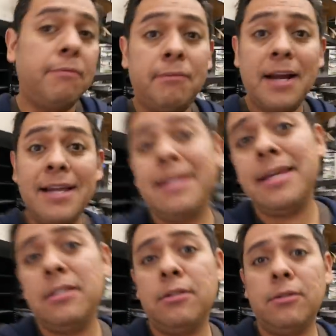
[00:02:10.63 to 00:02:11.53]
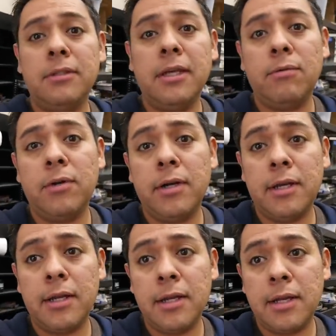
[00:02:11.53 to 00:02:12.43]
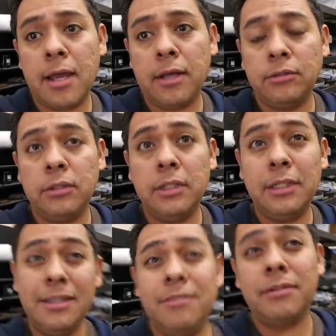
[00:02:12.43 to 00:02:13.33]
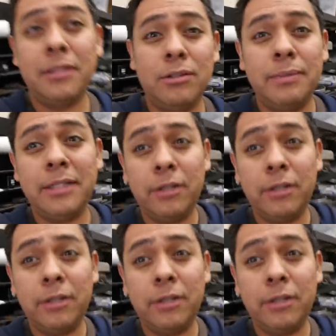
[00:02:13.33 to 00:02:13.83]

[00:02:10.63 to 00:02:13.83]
Friday. So today we're gonna actually leave a little bit